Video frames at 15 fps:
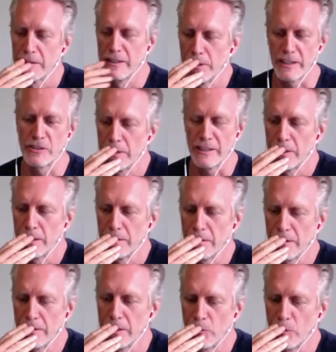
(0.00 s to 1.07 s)
But uh, I
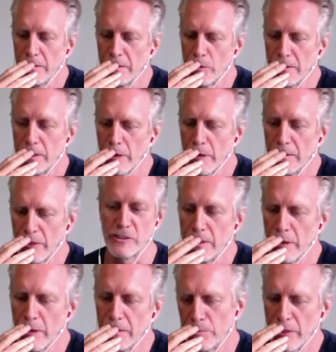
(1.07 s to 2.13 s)
think we were
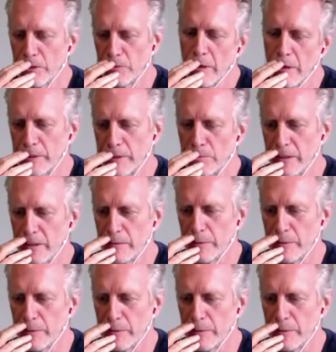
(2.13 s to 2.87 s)
Methodist Presbyterian.